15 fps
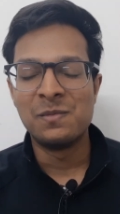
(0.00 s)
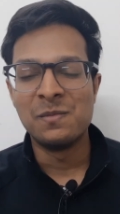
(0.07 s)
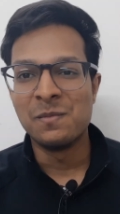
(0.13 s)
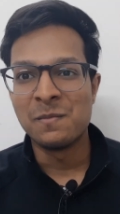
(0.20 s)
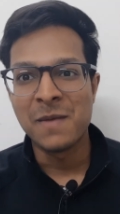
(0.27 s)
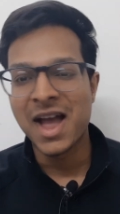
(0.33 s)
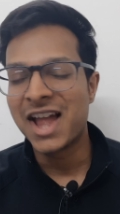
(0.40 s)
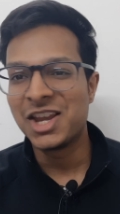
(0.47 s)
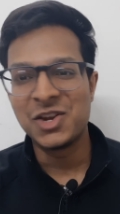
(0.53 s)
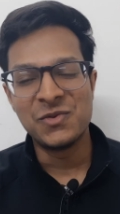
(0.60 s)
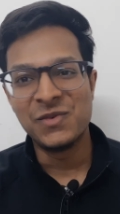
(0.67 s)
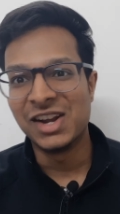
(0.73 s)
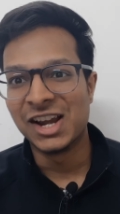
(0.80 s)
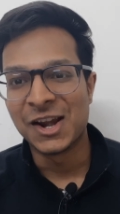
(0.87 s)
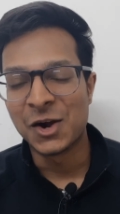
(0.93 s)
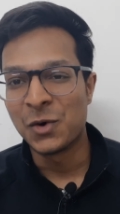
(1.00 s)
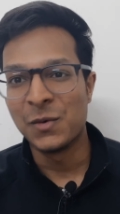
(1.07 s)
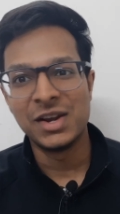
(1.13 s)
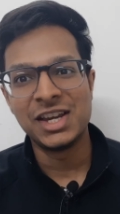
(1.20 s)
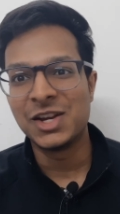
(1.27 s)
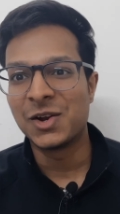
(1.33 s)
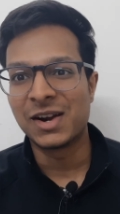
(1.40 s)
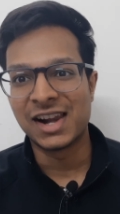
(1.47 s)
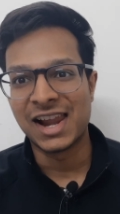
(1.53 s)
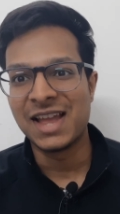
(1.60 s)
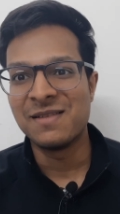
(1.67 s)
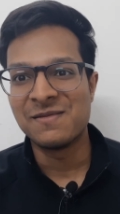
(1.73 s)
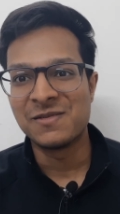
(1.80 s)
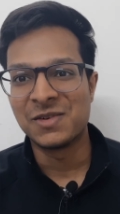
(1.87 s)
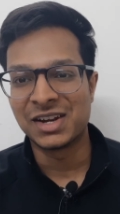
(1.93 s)
man, you will ruin your
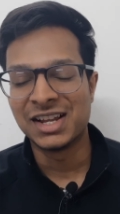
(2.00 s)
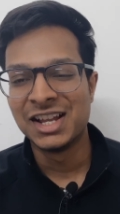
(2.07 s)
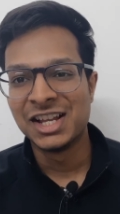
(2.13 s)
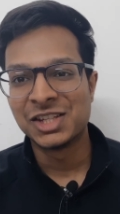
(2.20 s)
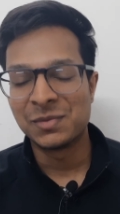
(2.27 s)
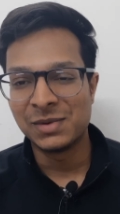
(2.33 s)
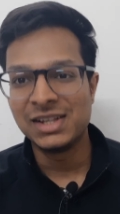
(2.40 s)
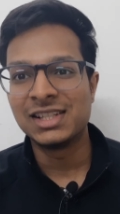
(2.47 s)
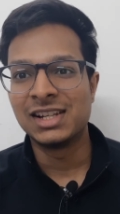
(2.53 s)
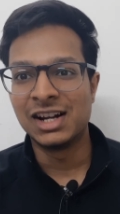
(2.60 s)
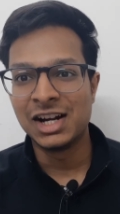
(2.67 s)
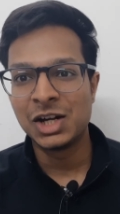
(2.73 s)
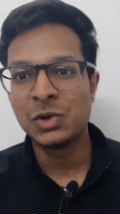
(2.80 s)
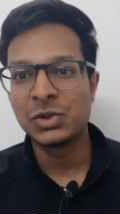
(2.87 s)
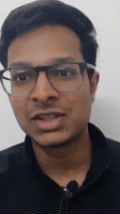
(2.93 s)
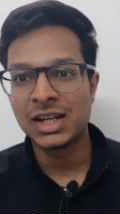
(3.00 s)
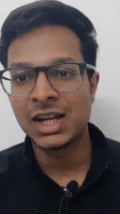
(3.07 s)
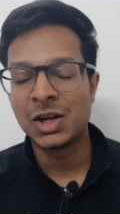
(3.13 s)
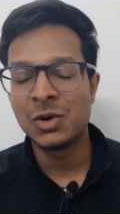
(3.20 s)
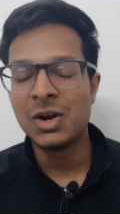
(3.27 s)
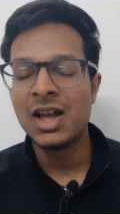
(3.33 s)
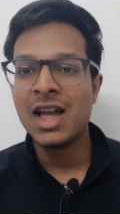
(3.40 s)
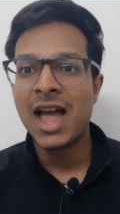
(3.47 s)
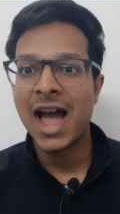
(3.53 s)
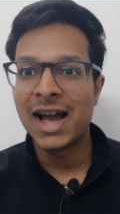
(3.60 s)
life, okay? So please learn to say no.